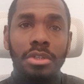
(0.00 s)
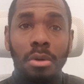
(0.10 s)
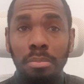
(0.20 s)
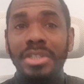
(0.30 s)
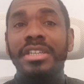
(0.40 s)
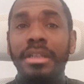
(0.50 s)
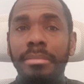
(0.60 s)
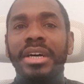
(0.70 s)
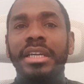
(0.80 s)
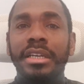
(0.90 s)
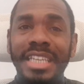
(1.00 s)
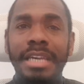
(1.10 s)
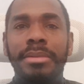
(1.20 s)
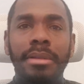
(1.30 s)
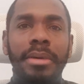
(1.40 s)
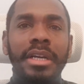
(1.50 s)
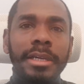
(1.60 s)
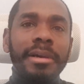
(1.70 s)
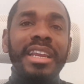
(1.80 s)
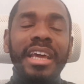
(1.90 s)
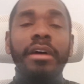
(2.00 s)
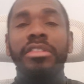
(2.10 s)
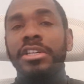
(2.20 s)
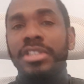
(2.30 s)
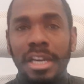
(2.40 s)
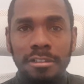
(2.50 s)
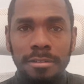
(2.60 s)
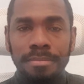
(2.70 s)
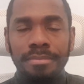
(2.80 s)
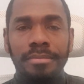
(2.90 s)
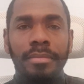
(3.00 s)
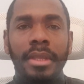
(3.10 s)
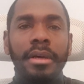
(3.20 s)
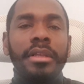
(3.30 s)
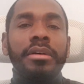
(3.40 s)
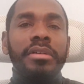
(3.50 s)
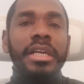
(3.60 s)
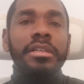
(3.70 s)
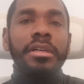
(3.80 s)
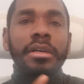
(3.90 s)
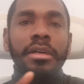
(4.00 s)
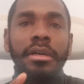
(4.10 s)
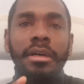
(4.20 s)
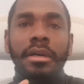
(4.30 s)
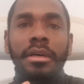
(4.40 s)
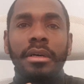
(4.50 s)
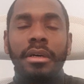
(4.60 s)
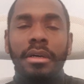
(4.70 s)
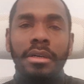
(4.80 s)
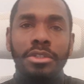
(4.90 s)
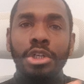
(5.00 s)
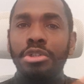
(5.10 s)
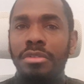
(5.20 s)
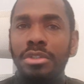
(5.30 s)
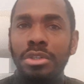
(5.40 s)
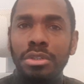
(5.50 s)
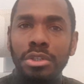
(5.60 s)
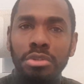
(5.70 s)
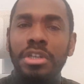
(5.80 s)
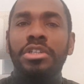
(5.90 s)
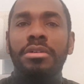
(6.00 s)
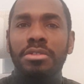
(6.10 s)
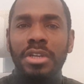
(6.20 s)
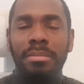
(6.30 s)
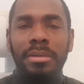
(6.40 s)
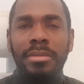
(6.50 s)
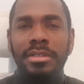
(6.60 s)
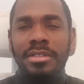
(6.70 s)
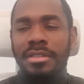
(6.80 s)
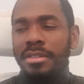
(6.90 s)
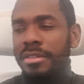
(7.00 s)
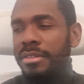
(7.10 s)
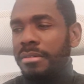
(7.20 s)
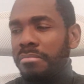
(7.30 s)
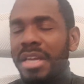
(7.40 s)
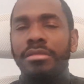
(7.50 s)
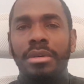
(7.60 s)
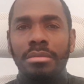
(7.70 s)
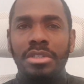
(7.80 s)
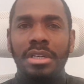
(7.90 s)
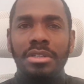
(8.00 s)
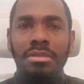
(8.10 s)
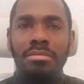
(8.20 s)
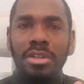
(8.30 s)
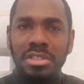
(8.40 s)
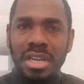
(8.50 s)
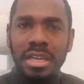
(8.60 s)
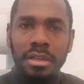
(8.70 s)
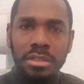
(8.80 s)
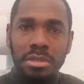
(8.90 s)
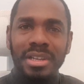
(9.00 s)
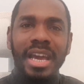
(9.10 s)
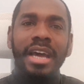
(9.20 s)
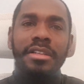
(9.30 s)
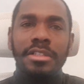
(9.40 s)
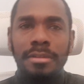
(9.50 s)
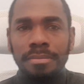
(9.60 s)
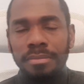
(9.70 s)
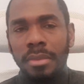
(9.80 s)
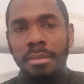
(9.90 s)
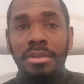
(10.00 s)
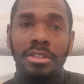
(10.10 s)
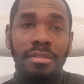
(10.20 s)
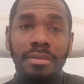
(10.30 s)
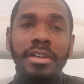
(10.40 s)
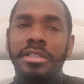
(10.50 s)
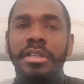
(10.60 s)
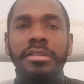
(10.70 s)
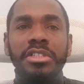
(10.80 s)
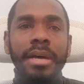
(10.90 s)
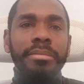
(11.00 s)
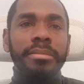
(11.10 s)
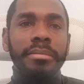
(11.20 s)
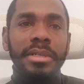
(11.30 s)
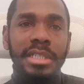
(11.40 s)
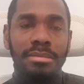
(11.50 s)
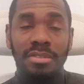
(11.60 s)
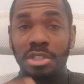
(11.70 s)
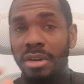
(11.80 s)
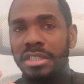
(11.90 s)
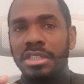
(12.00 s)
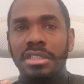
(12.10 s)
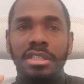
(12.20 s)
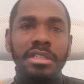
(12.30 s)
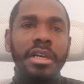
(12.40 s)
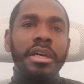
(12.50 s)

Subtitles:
you're putting the body and keeping the body in a healthy state. There are then nutritional supplements and minerals that you must take to enhance. But so the first step in terms of strategies is,